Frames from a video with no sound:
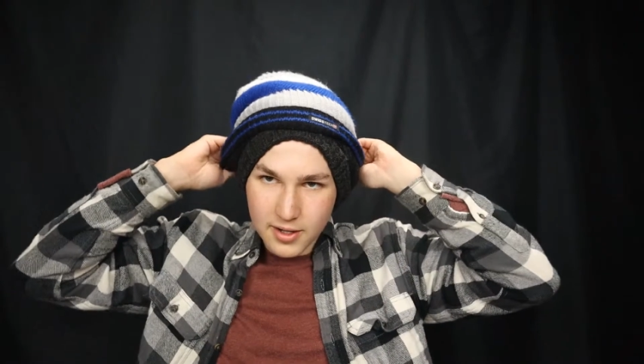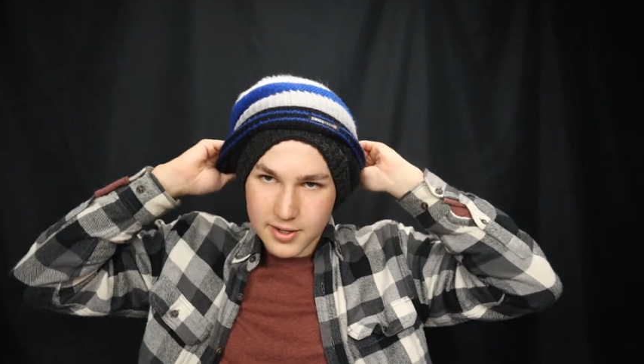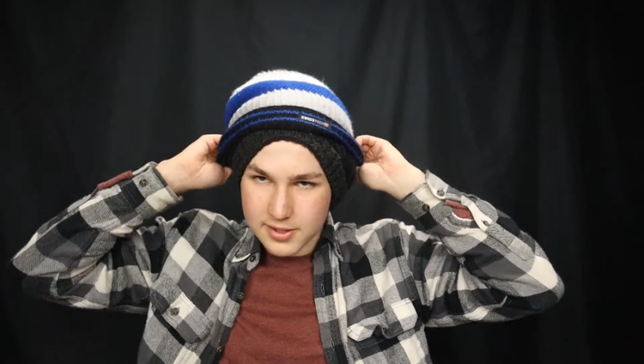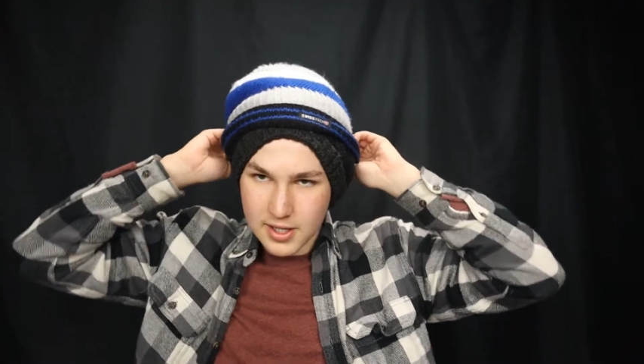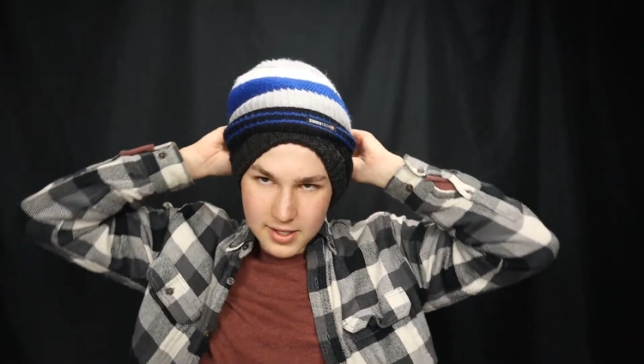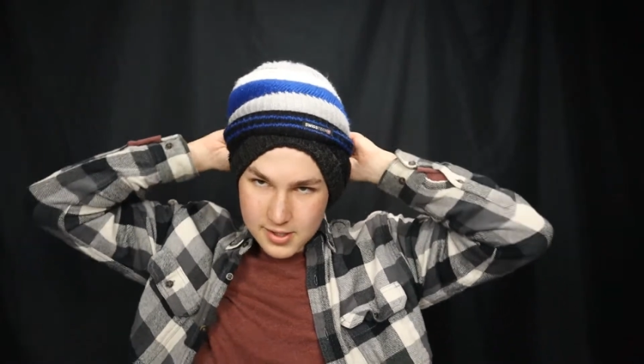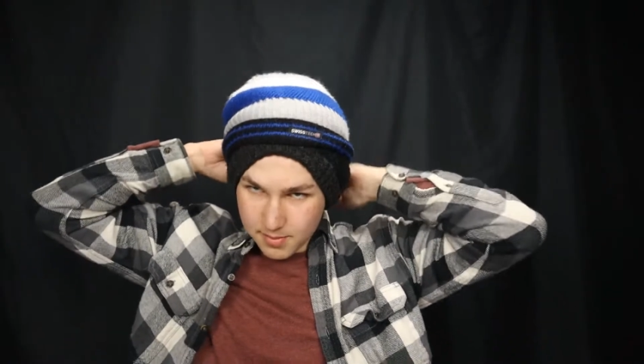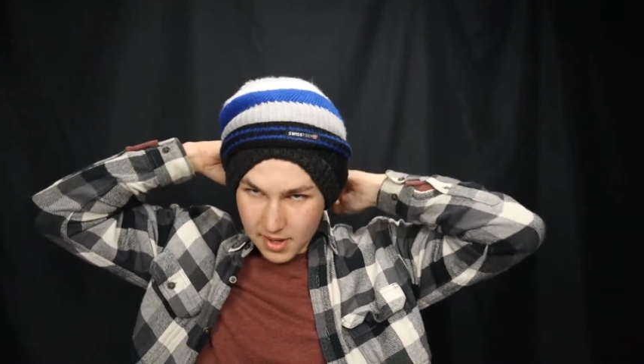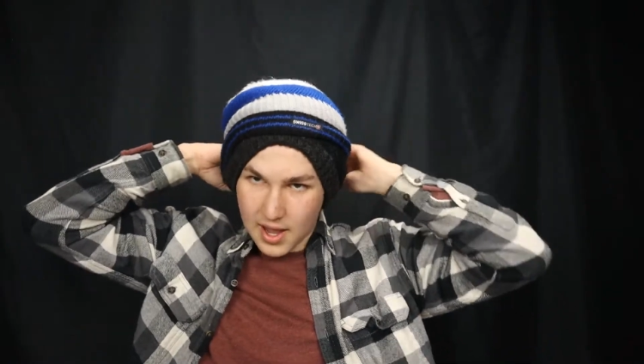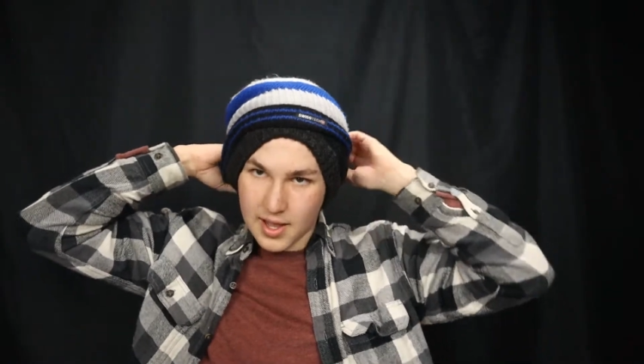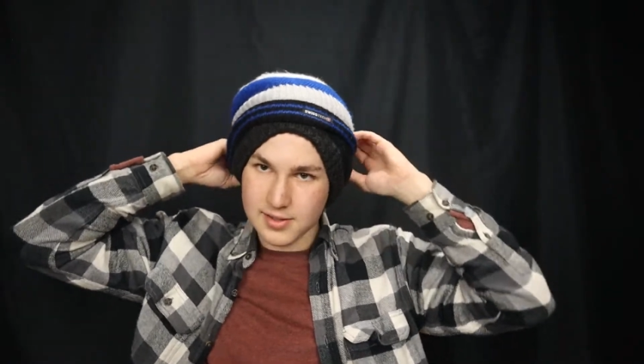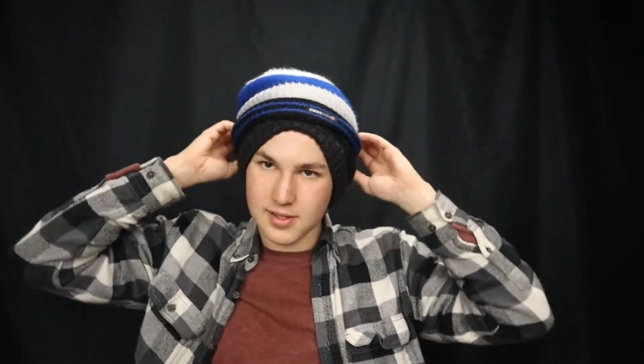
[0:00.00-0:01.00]
on the size of the
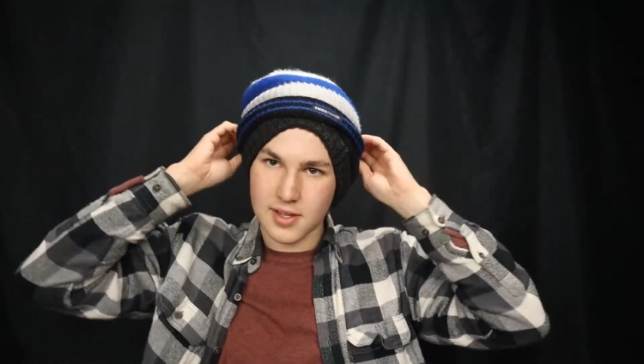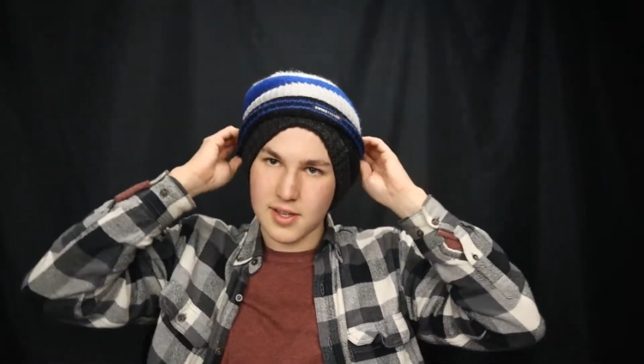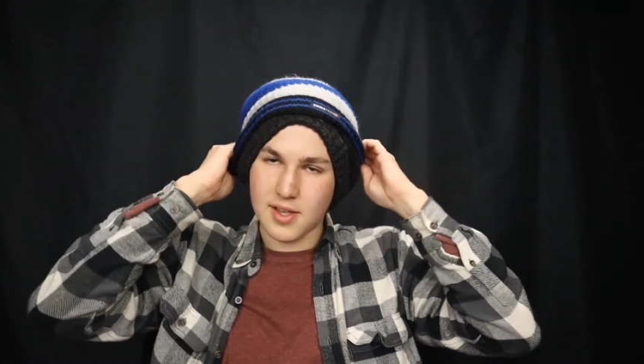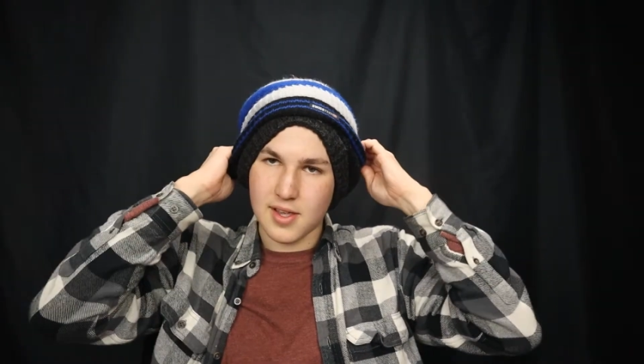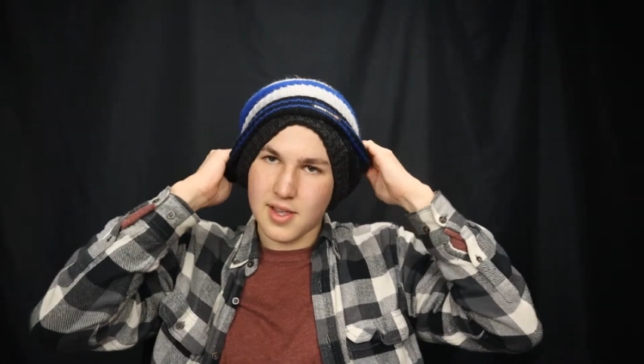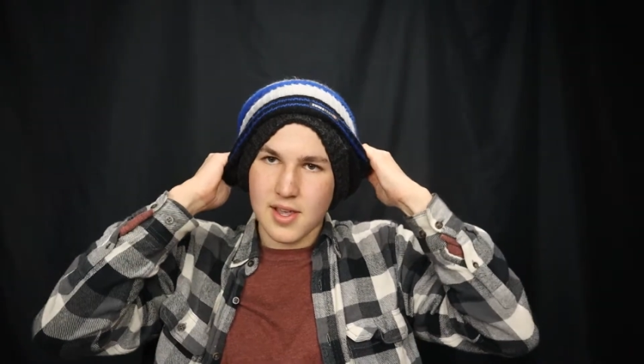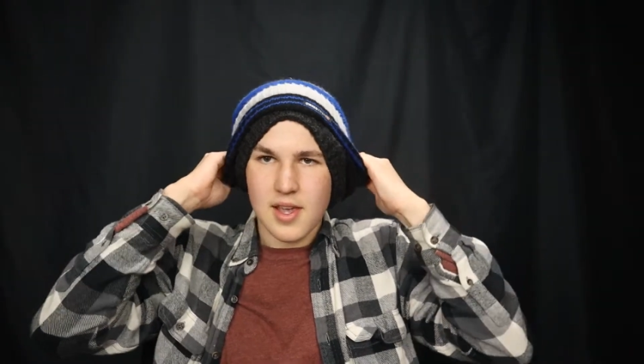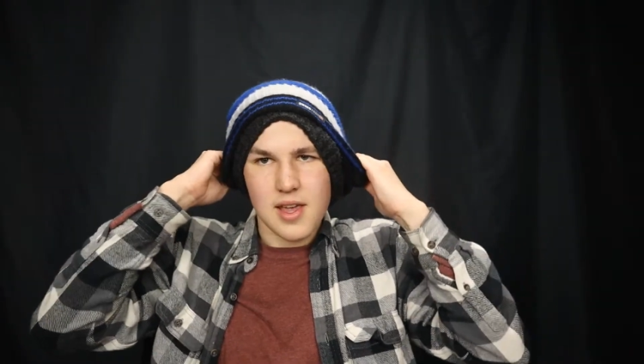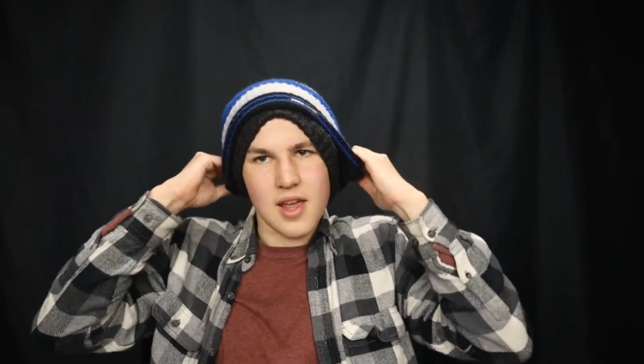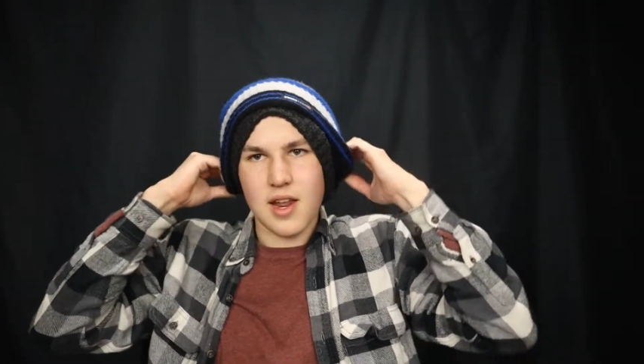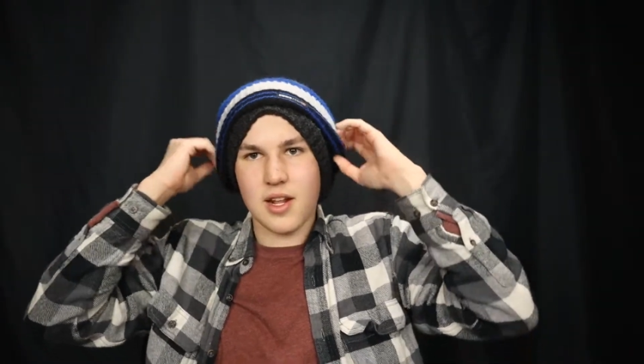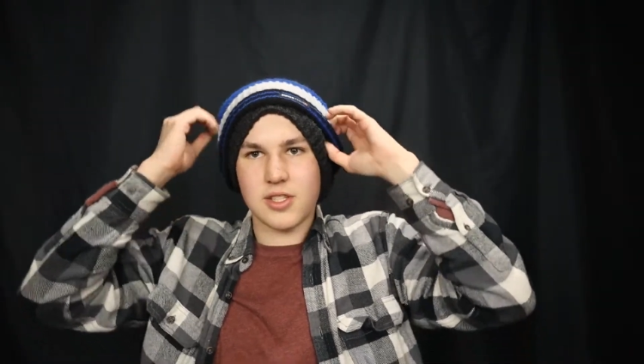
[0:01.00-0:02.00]
mask.
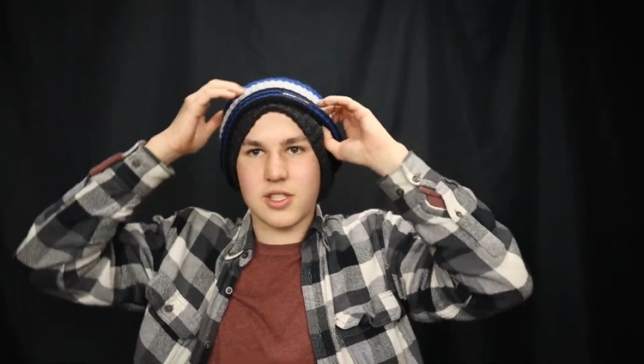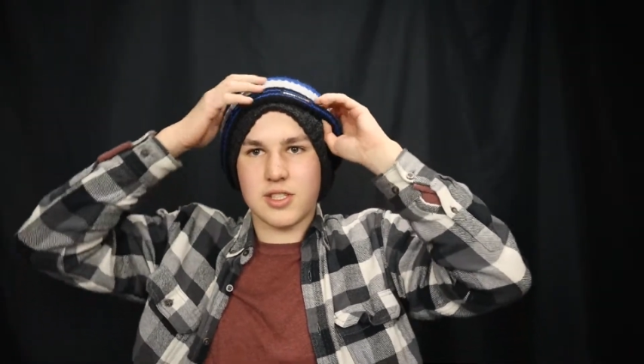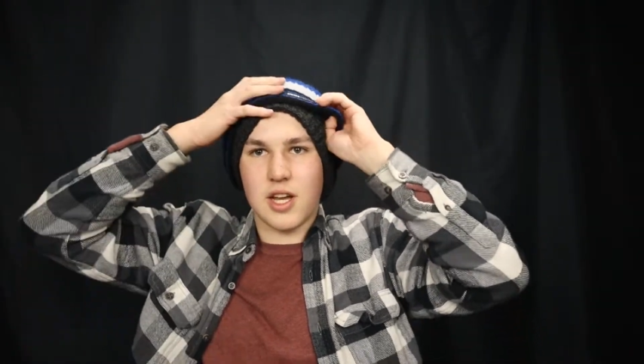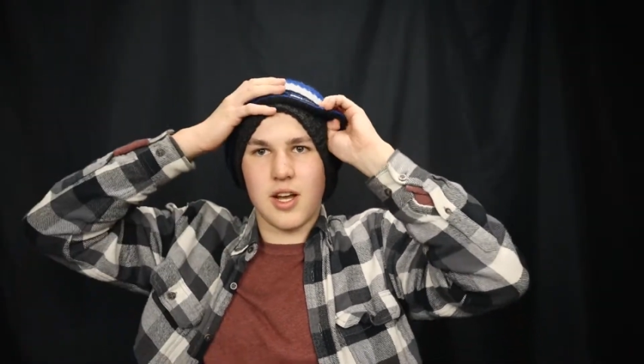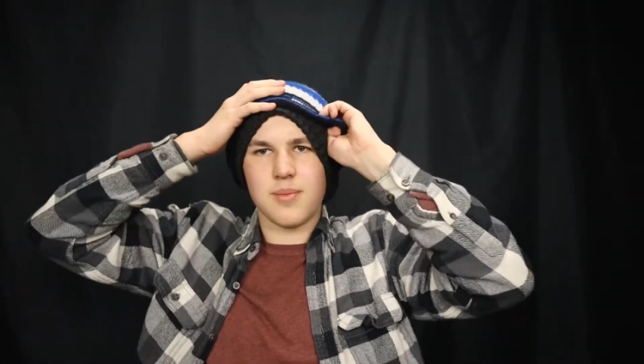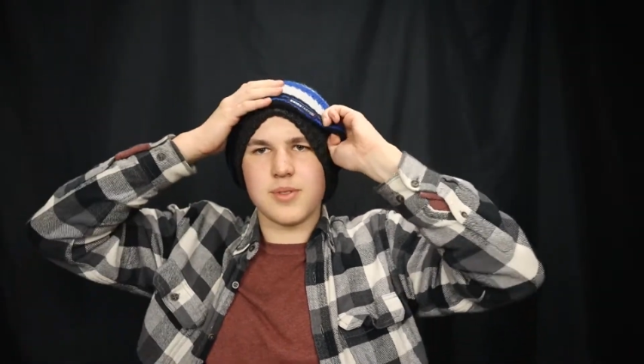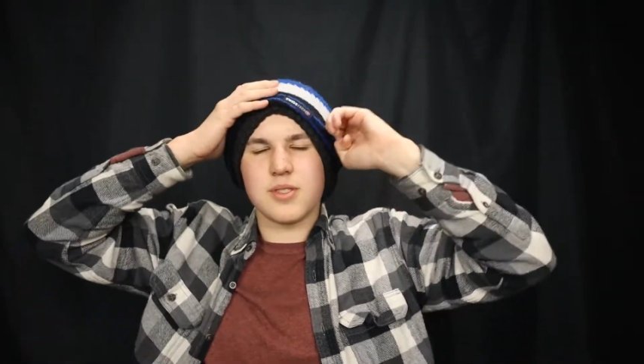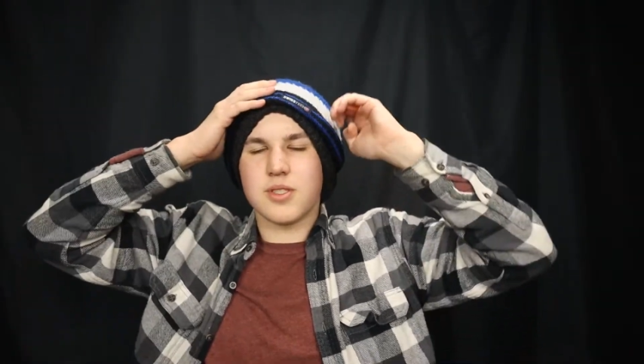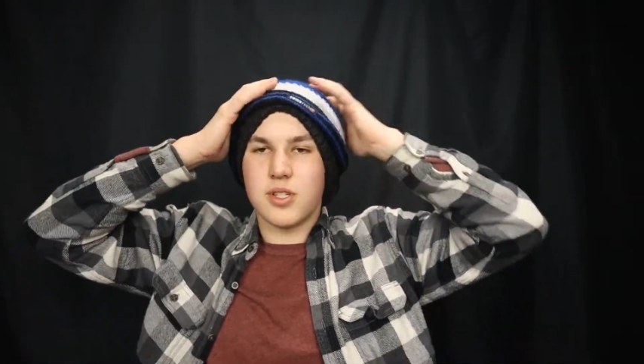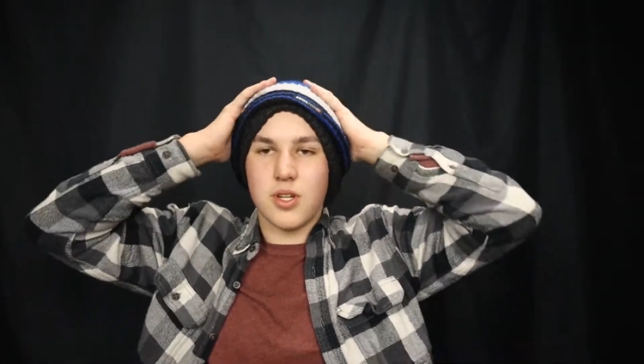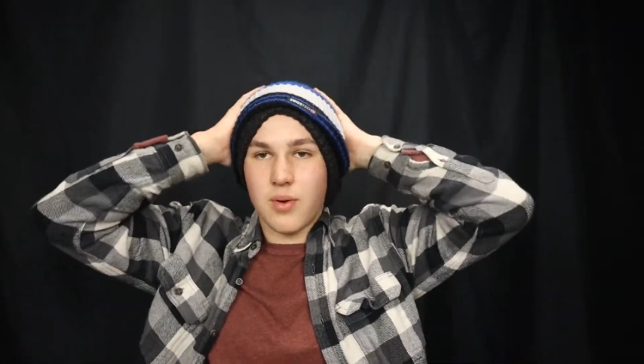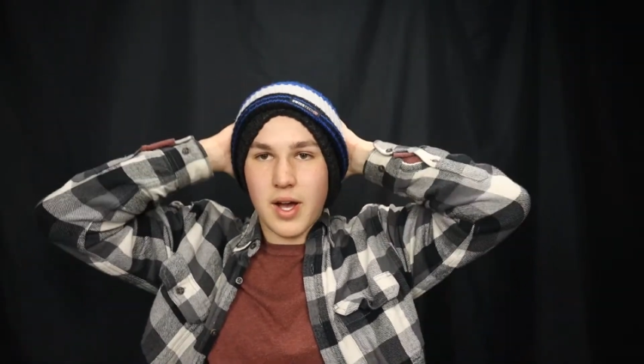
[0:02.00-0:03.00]
And it just helps
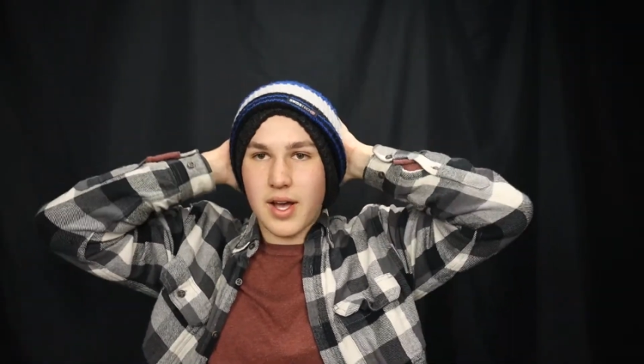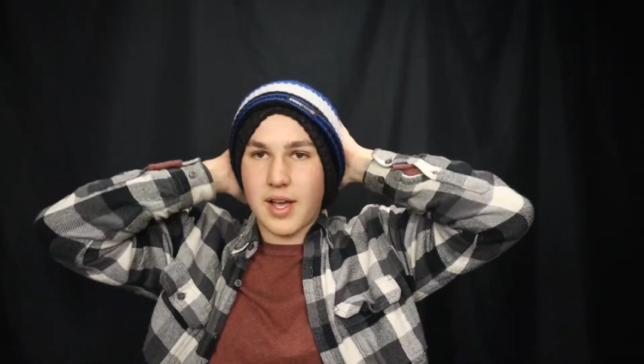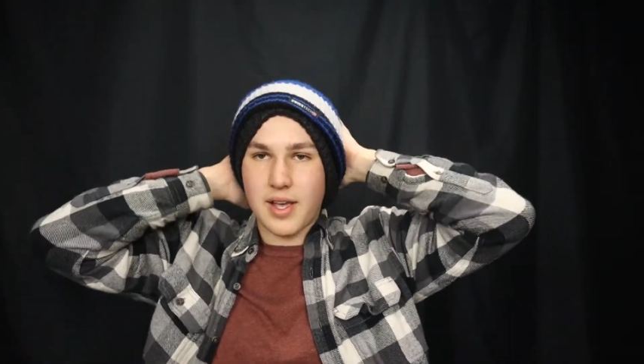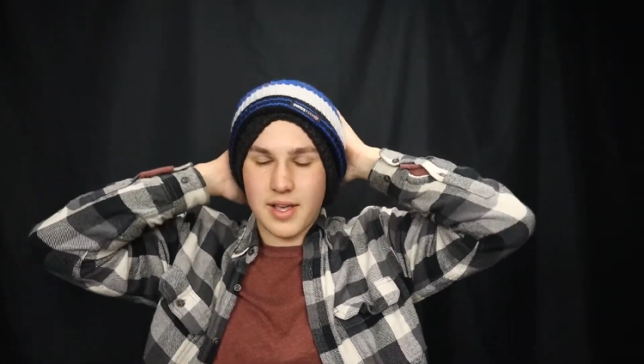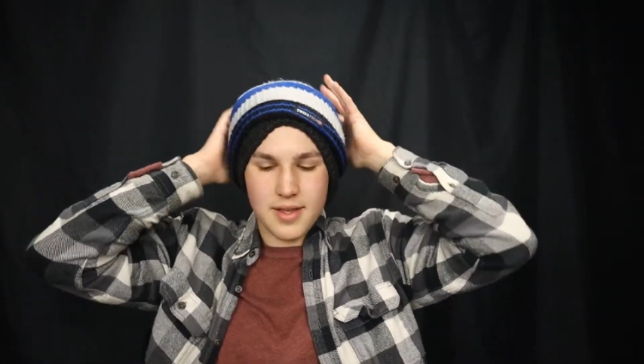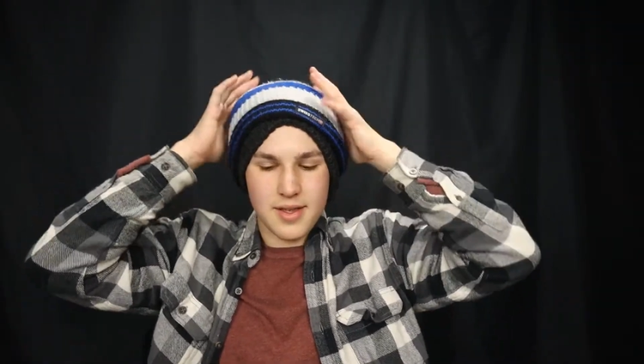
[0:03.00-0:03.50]
to uh,